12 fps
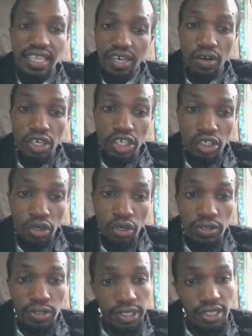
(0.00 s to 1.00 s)
the
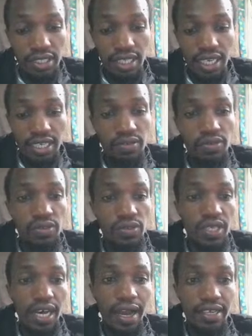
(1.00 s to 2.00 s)
conditionals.
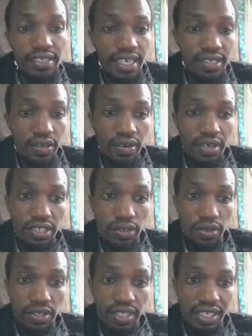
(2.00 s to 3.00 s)
Those are just
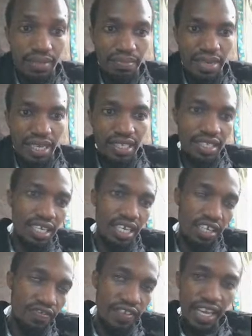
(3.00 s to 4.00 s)
conditional statements.
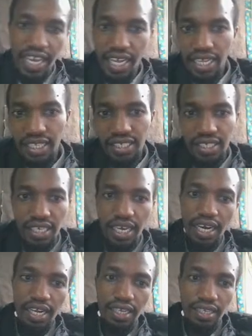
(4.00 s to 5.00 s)
If, else,
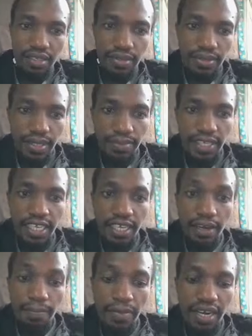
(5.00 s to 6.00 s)
yeah, something
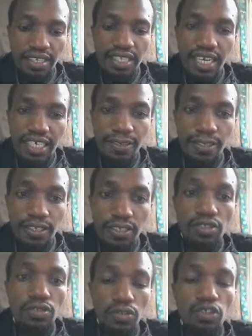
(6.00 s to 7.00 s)
that, but that
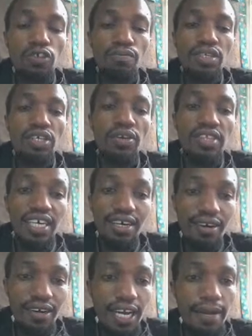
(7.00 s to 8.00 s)
should be on the
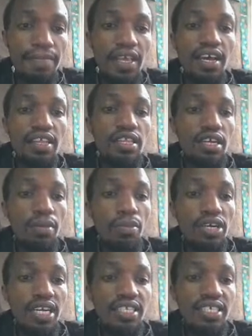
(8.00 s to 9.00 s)
code. The
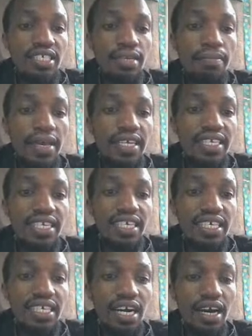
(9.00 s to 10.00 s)
robot decision
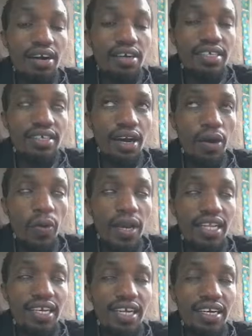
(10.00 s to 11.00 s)
making. How
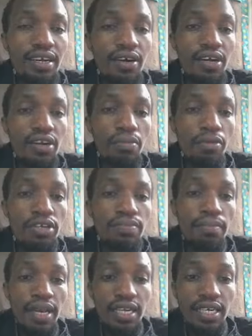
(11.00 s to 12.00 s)
well can a robot
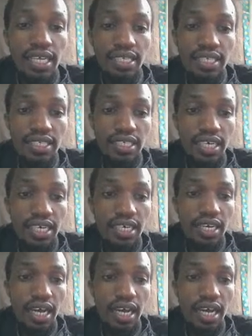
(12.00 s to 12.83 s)
make decision?